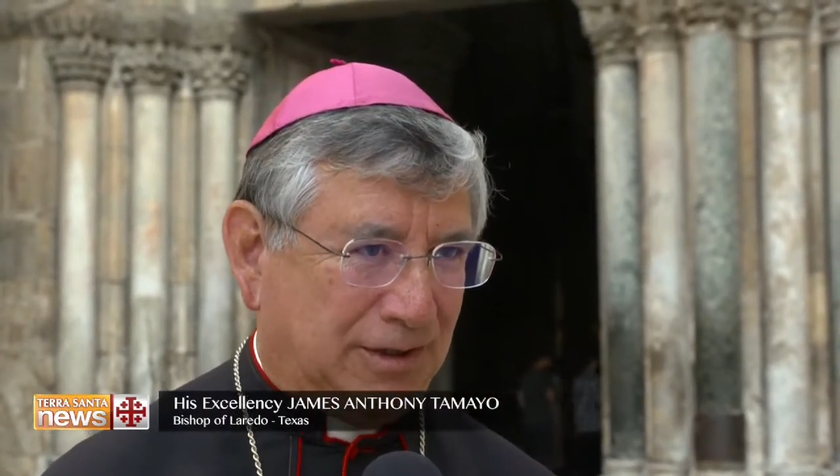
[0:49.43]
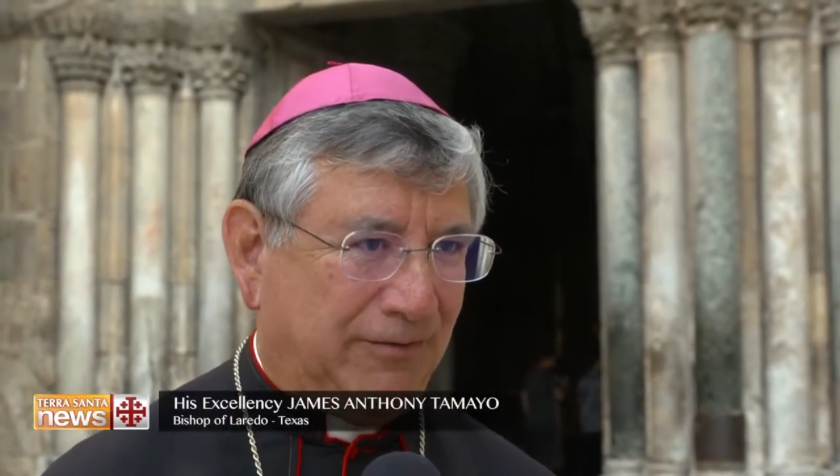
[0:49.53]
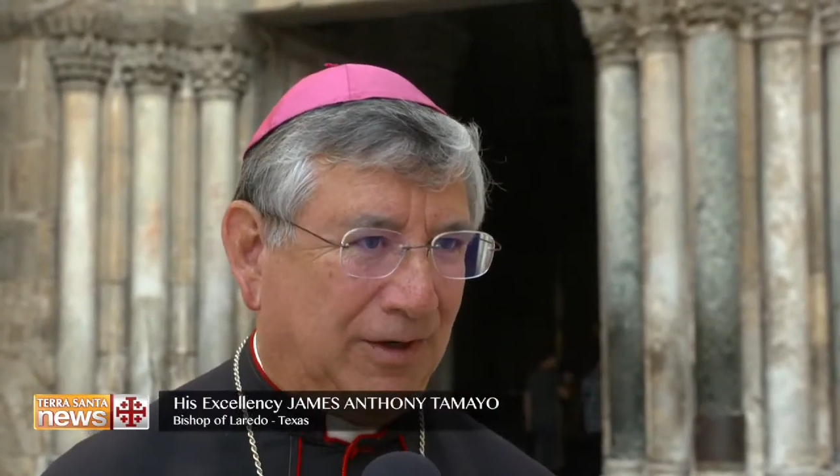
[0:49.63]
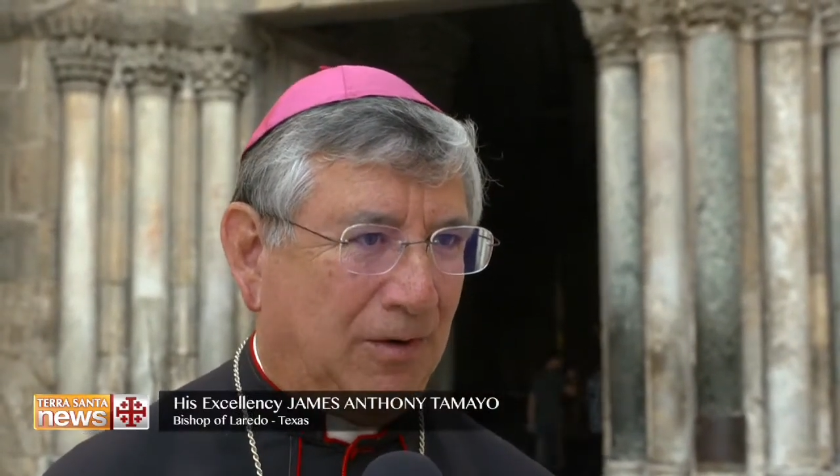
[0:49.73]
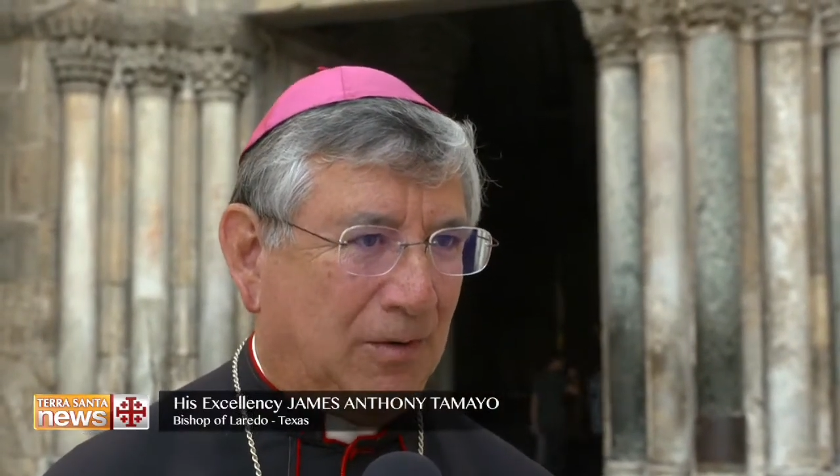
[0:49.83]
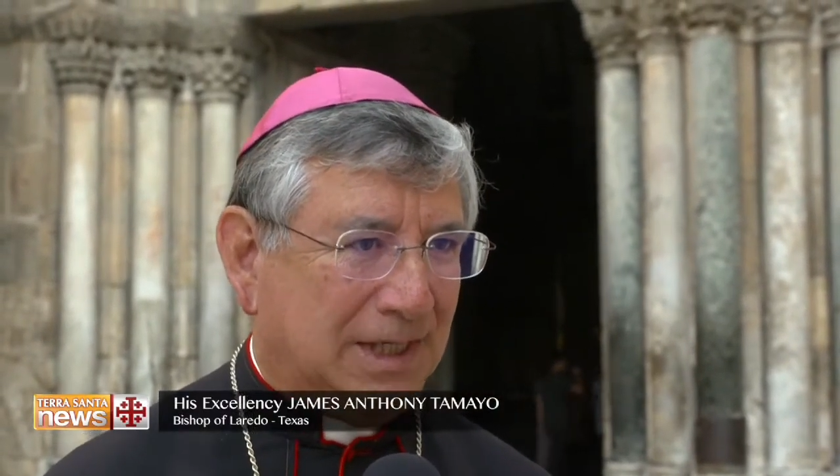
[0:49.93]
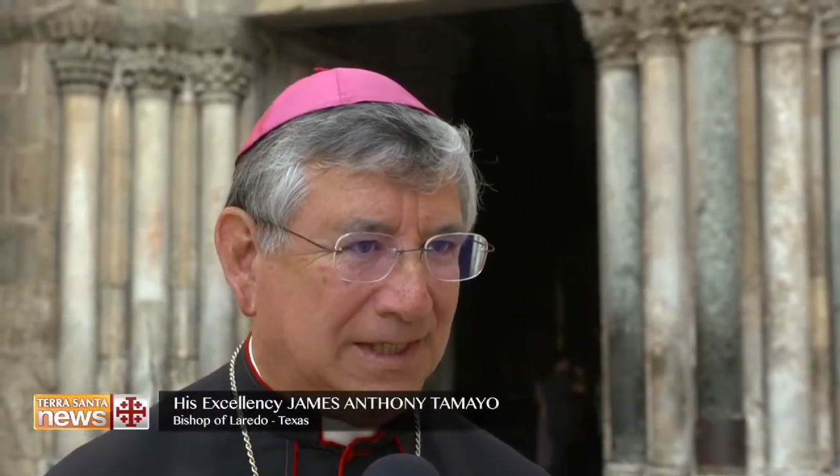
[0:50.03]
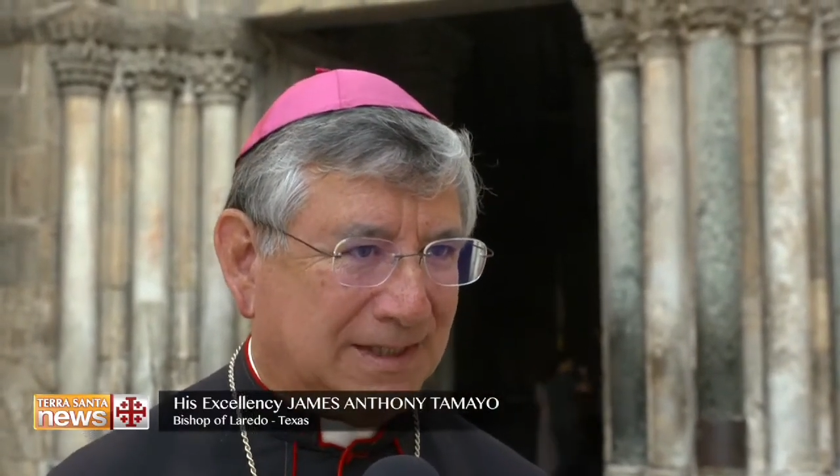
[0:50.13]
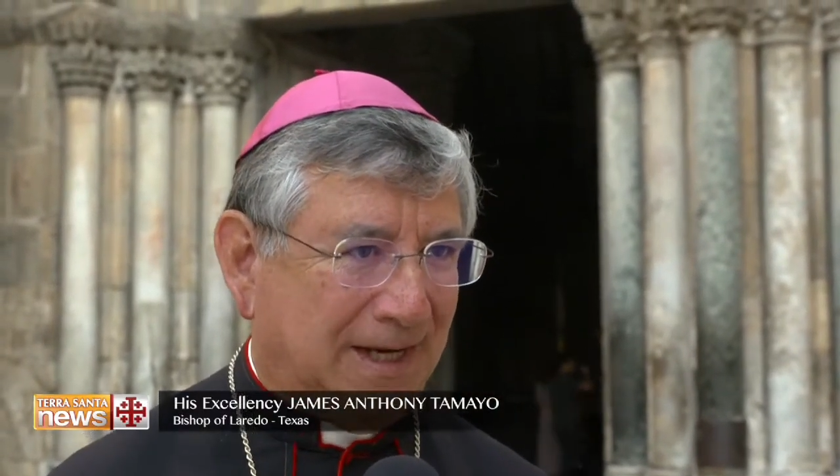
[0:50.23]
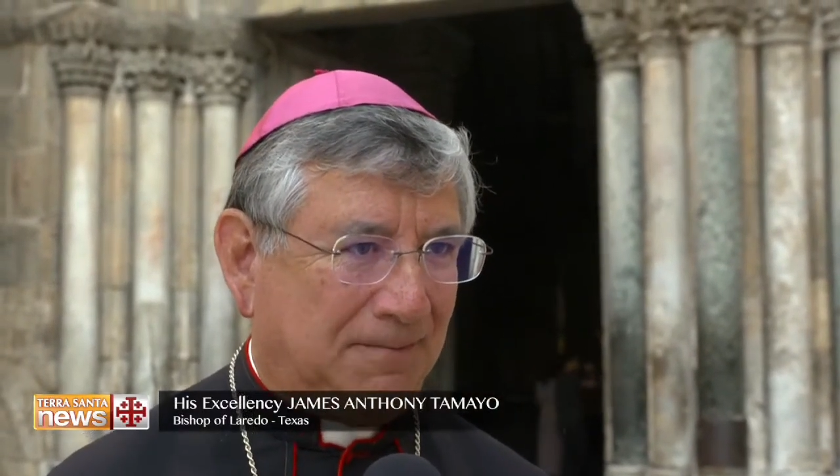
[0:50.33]
of the Holy
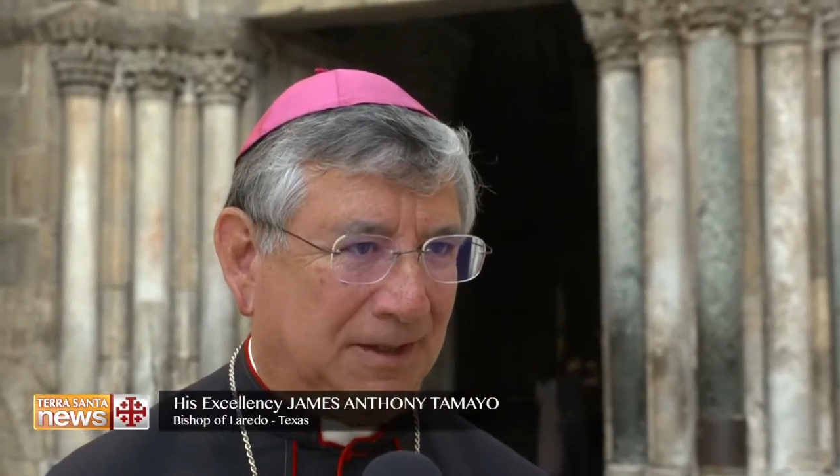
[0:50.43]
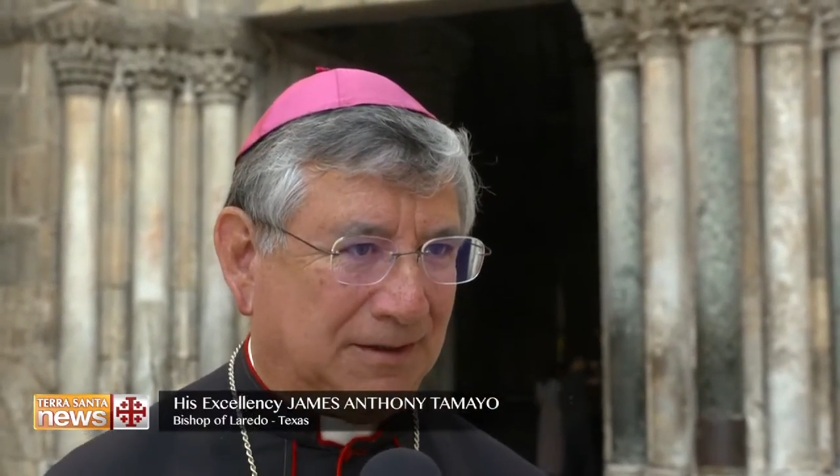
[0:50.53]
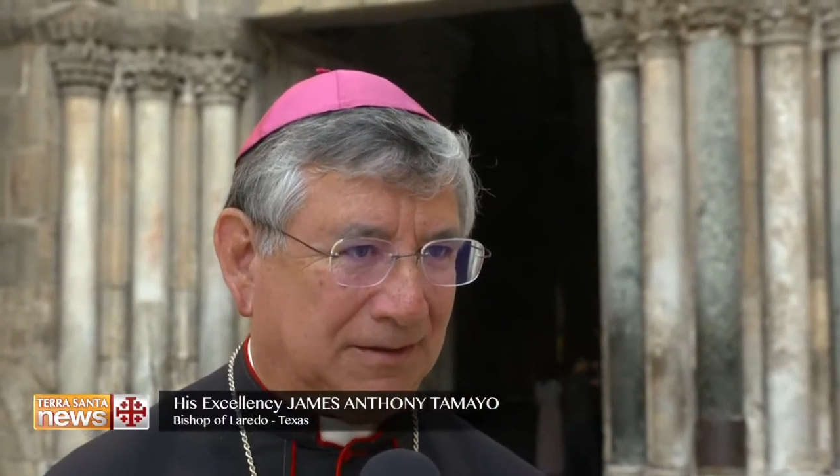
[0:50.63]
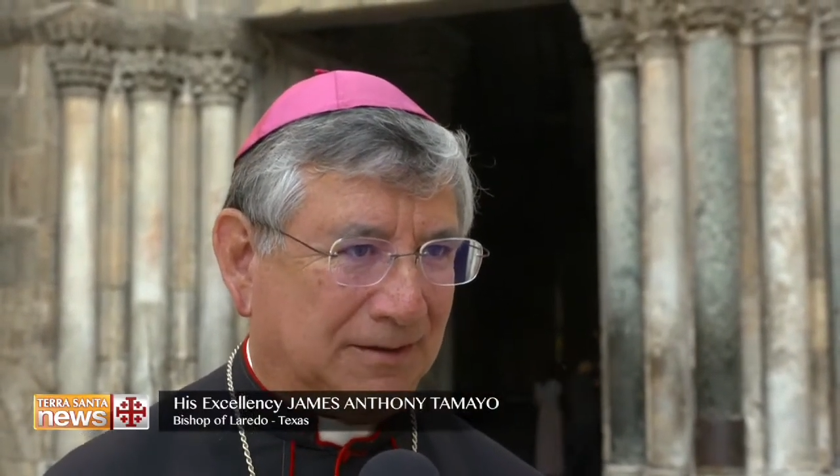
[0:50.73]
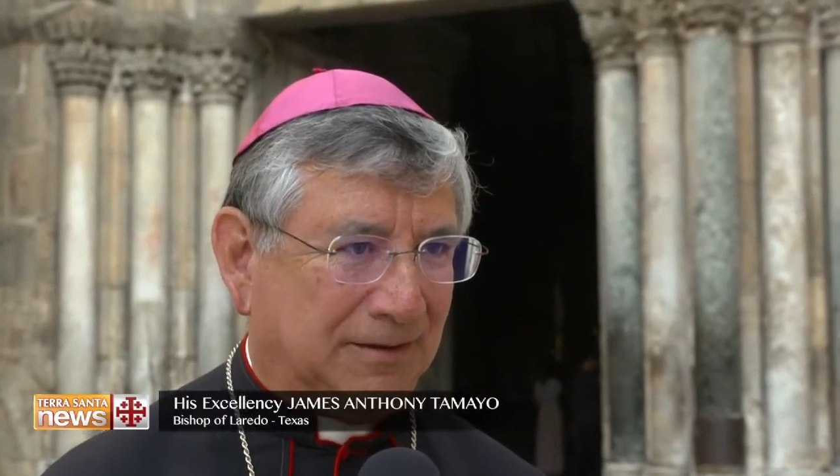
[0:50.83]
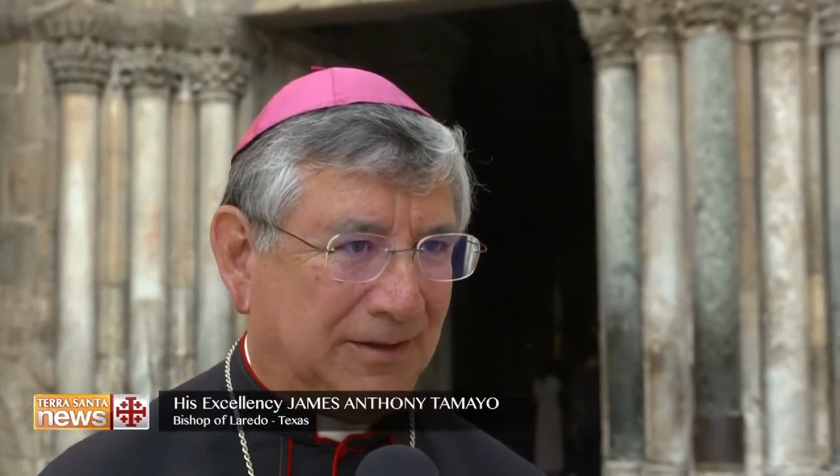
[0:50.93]
Sepulcher.